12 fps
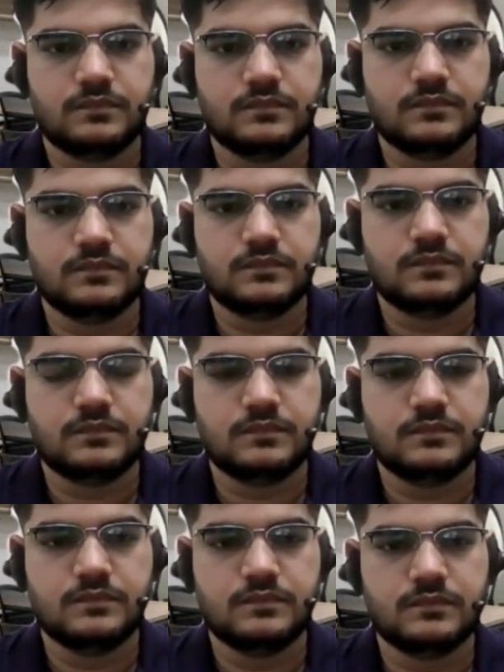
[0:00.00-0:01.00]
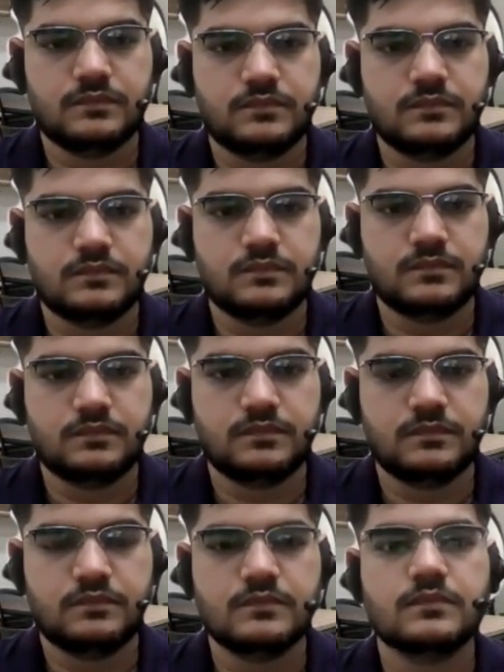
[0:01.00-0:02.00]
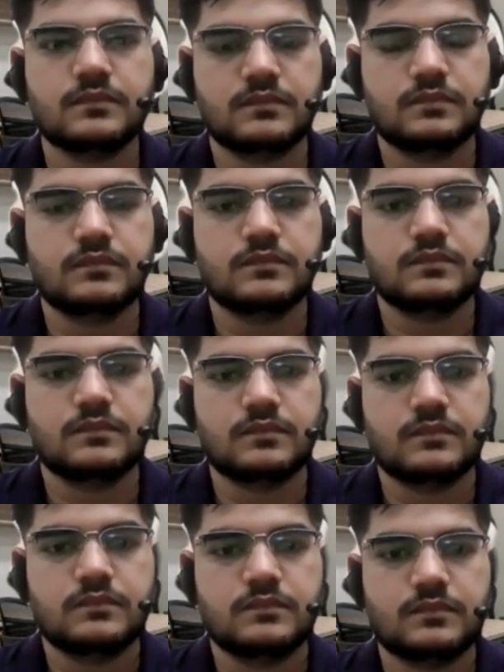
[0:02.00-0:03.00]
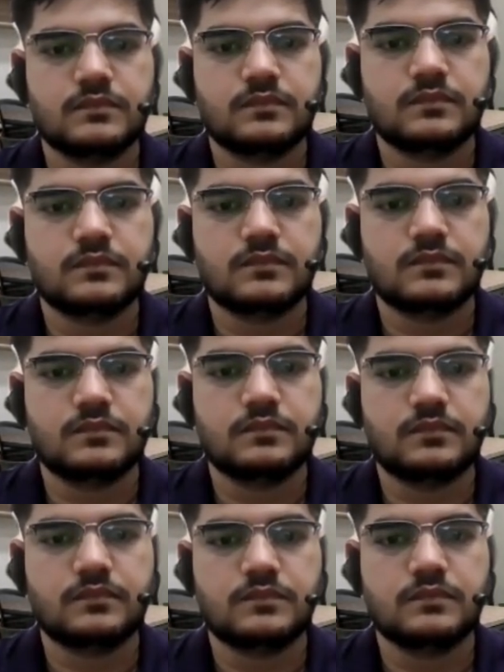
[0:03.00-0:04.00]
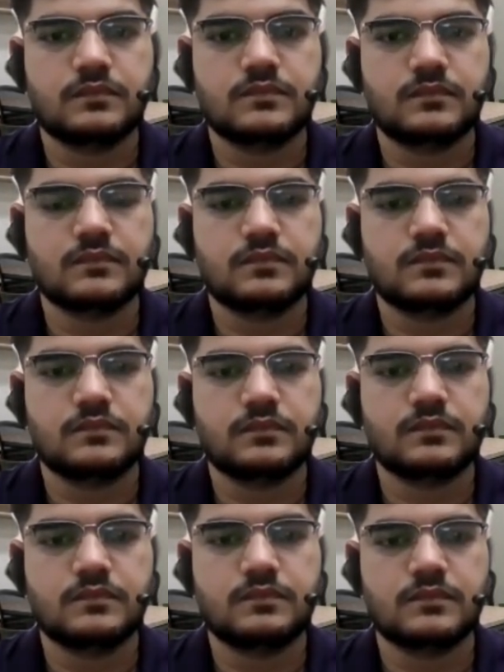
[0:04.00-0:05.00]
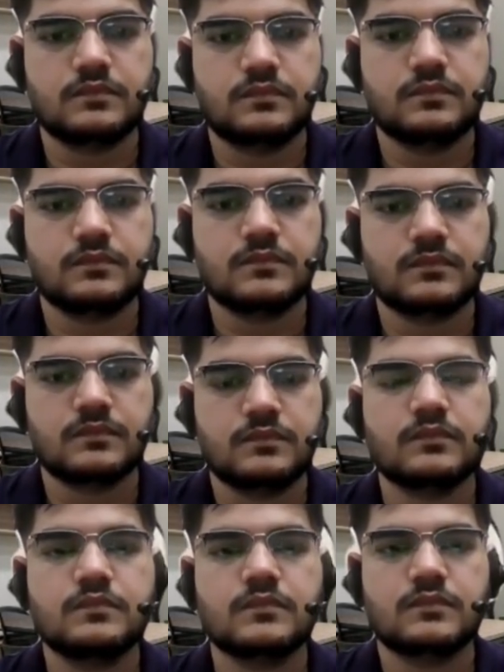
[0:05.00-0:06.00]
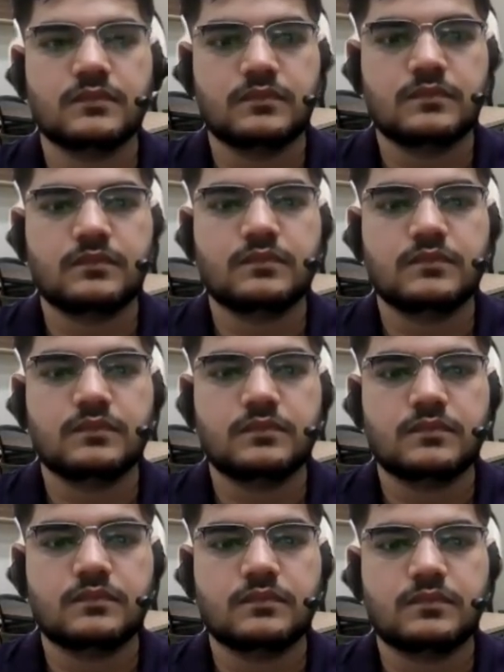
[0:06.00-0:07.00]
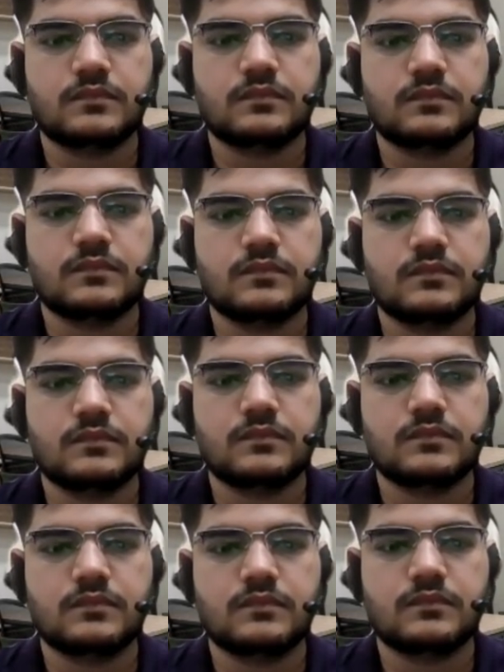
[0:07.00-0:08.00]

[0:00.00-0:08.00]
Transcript: The person shown says nothing.